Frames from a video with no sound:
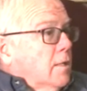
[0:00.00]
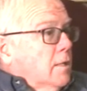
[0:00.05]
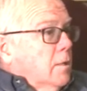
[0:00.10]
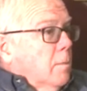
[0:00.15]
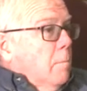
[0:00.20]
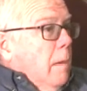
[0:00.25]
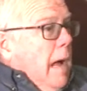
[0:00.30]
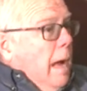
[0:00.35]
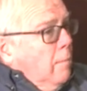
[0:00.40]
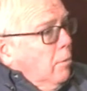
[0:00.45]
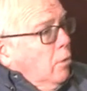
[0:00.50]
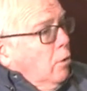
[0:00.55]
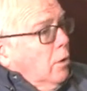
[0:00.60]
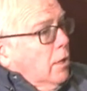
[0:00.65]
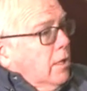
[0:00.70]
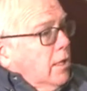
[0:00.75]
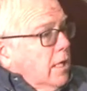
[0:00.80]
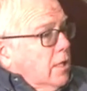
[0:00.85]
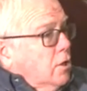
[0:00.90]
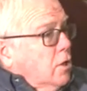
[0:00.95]
is the Bible
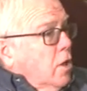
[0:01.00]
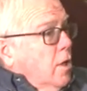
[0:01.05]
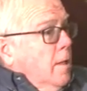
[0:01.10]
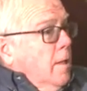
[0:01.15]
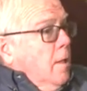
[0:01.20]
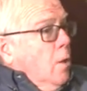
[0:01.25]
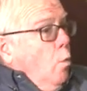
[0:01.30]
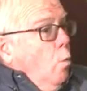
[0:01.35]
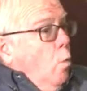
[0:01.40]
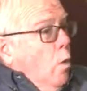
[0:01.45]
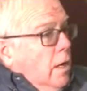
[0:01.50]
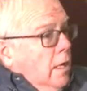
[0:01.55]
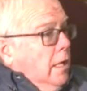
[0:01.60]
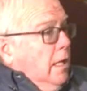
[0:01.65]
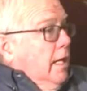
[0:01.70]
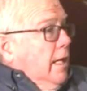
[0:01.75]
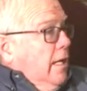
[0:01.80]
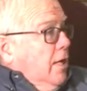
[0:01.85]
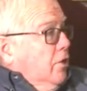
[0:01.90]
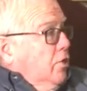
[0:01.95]
only takes one
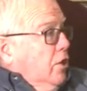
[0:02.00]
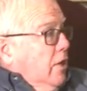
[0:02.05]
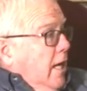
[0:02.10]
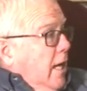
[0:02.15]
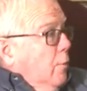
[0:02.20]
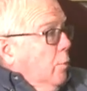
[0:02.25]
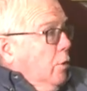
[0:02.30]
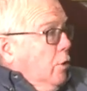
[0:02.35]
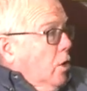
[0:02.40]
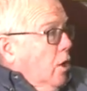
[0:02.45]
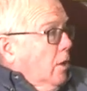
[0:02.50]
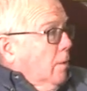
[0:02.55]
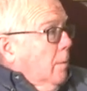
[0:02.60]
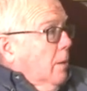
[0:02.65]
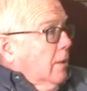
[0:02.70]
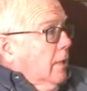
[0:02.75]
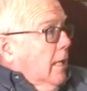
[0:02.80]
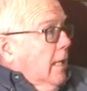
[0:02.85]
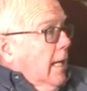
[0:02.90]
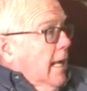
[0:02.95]
lineage. Again, we talked
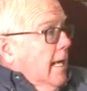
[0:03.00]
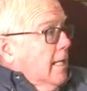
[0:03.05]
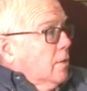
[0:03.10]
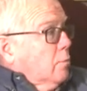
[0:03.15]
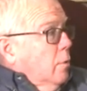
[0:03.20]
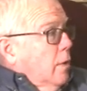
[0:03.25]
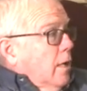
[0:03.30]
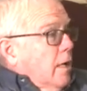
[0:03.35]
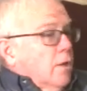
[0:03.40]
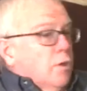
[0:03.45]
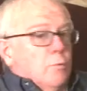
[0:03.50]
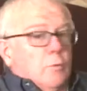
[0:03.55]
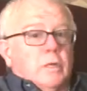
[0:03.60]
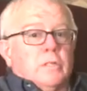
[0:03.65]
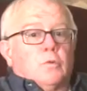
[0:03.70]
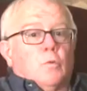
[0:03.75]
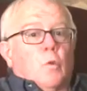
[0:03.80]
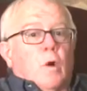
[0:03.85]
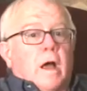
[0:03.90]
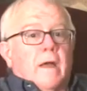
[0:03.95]
about that last week, and the
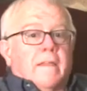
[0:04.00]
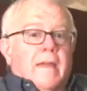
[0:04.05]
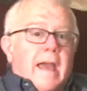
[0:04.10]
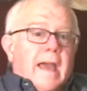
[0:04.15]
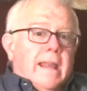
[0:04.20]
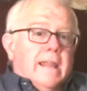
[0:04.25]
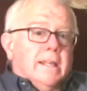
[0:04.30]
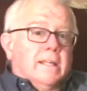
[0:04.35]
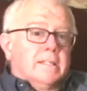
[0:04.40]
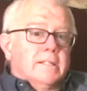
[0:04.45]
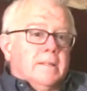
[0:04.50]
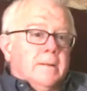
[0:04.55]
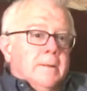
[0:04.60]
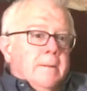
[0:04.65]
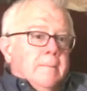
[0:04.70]
reason why that is